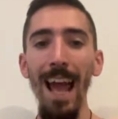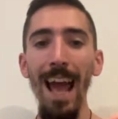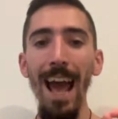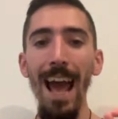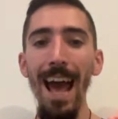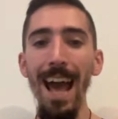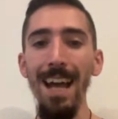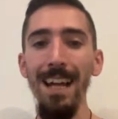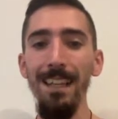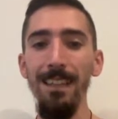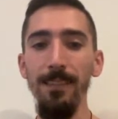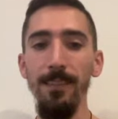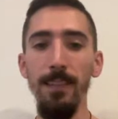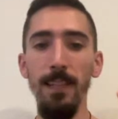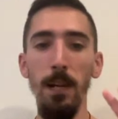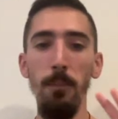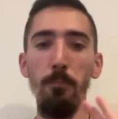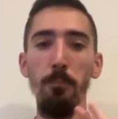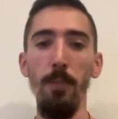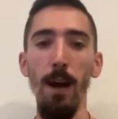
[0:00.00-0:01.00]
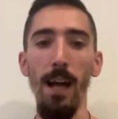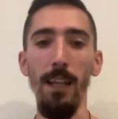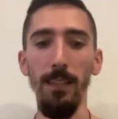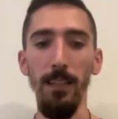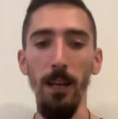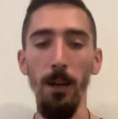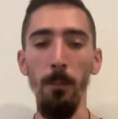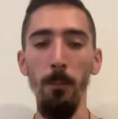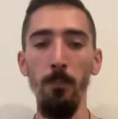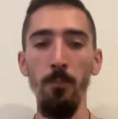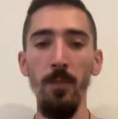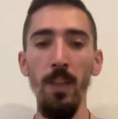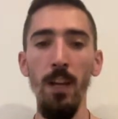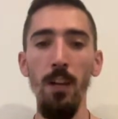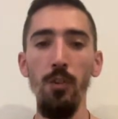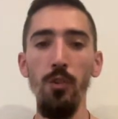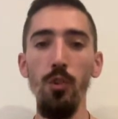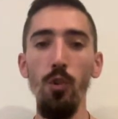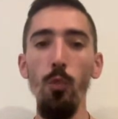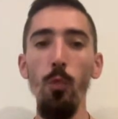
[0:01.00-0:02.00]
è strappata.
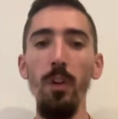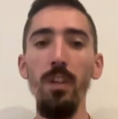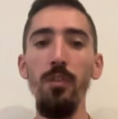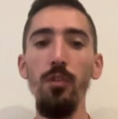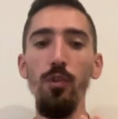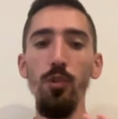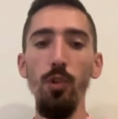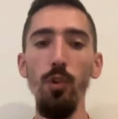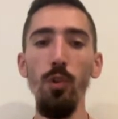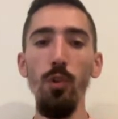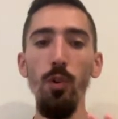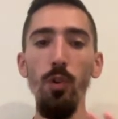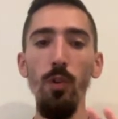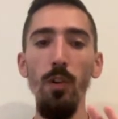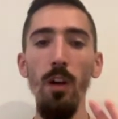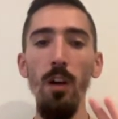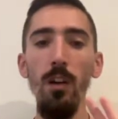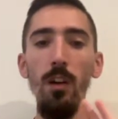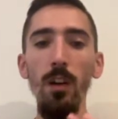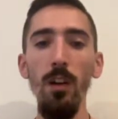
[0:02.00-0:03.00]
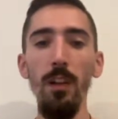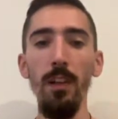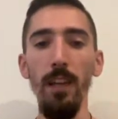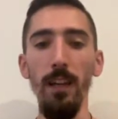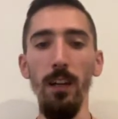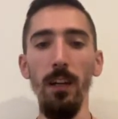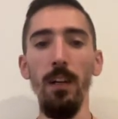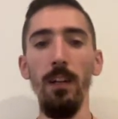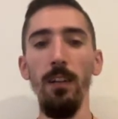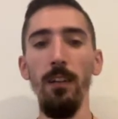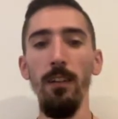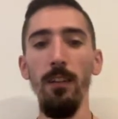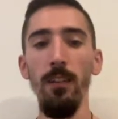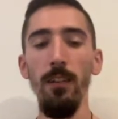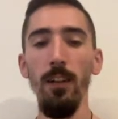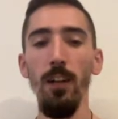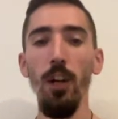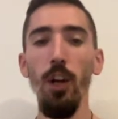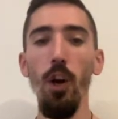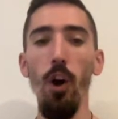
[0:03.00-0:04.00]
So we saw earlier
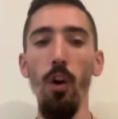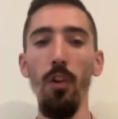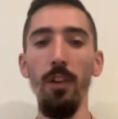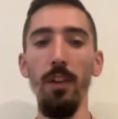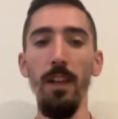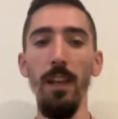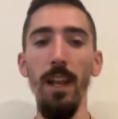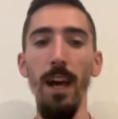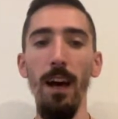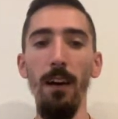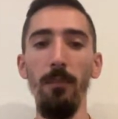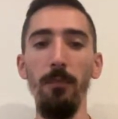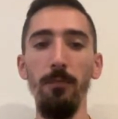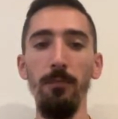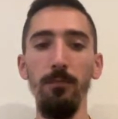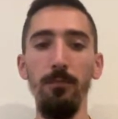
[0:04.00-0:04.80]
gonna.